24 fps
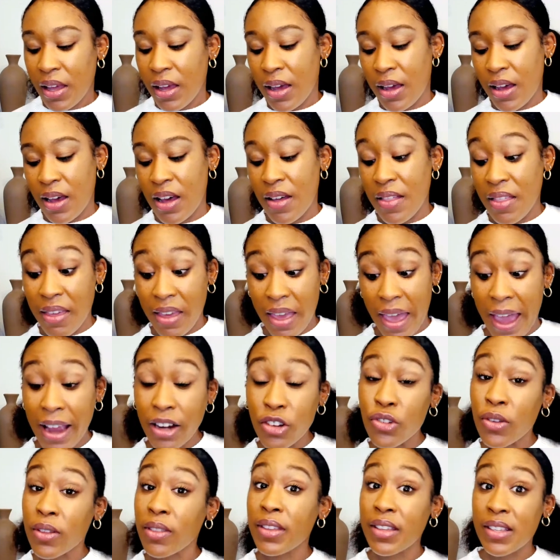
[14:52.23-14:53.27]

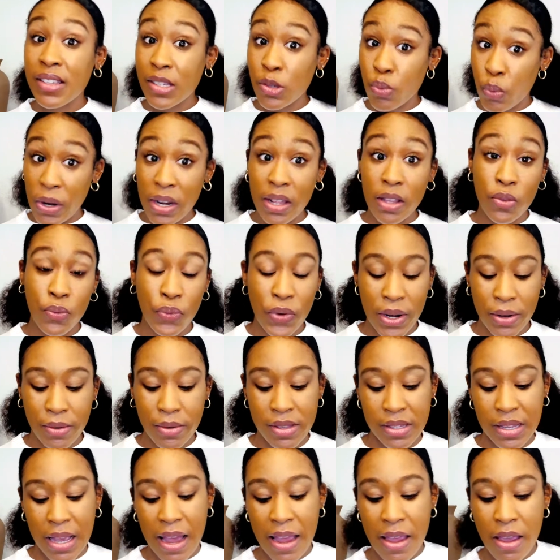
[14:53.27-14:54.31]
Actually, the sweetest
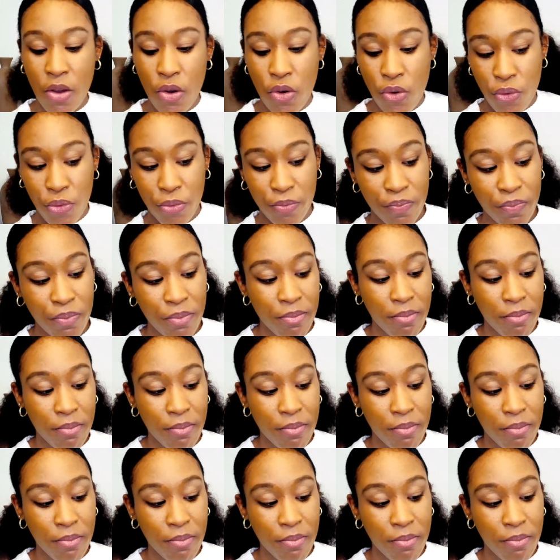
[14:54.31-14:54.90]
fragrance I own.